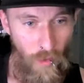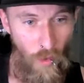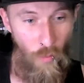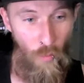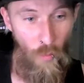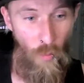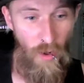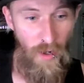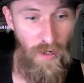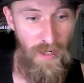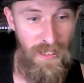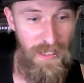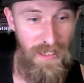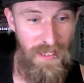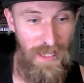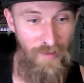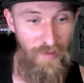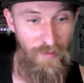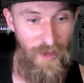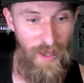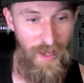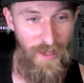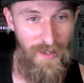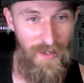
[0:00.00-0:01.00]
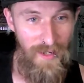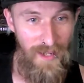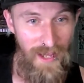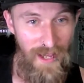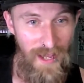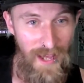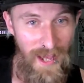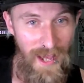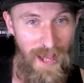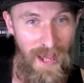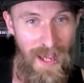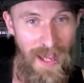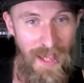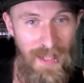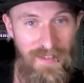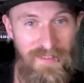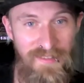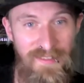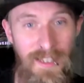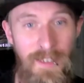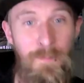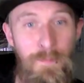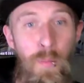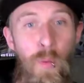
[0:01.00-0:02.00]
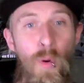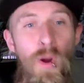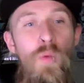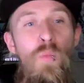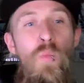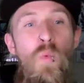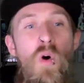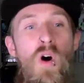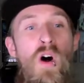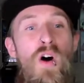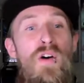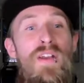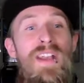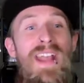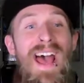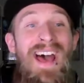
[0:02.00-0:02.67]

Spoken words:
We're going to give it a 6.1